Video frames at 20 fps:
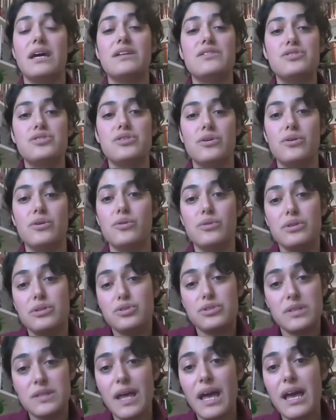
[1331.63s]
And so
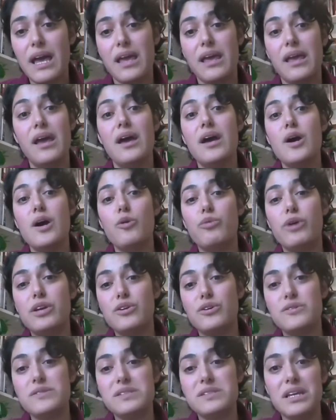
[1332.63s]
today, what
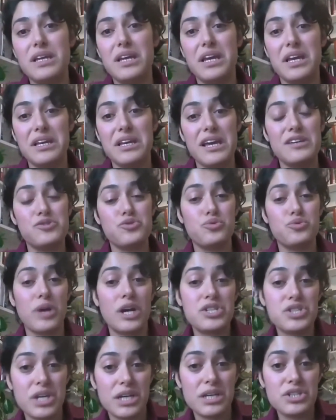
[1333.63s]
you're seeing is
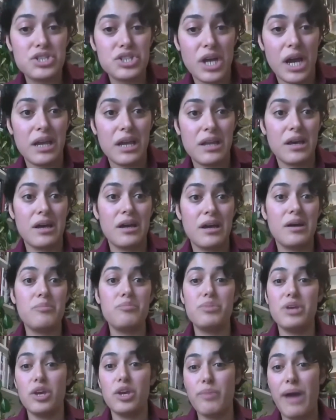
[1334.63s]
Russia and China
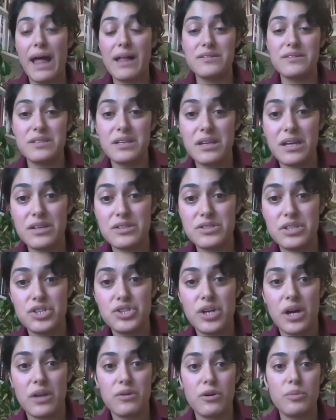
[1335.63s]
being balanced against
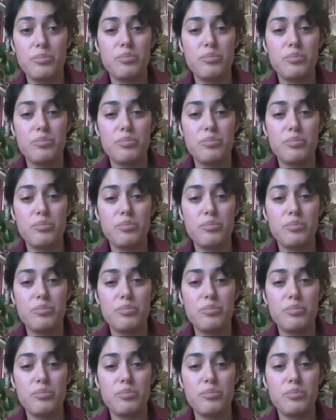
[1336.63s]
each other,